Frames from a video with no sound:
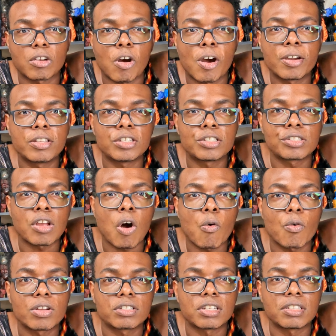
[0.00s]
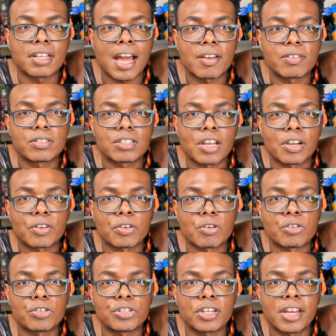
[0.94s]
All you just saw was a knife stuck
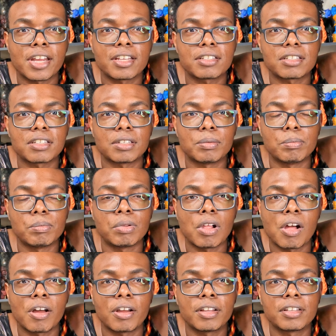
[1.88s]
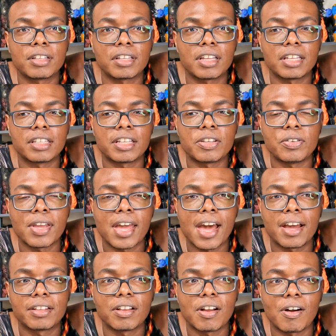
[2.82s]
in her chest and blood, and then
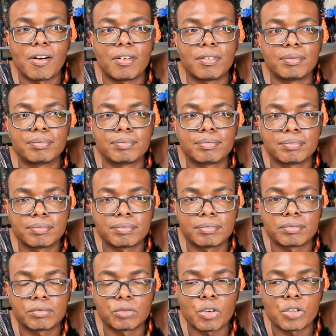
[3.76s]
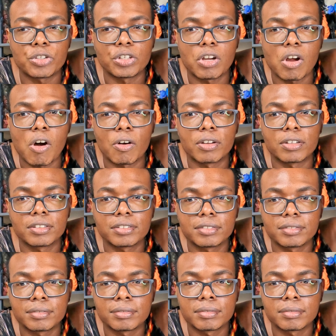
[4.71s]
you had uh, what you call it,